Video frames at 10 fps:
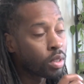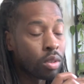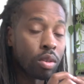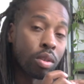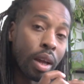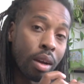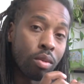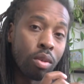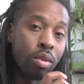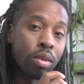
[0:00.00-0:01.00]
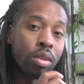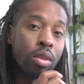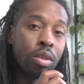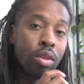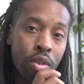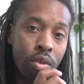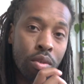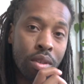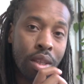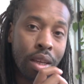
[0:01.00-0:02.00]
you're now going to
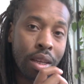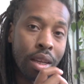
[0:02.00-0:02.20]
use that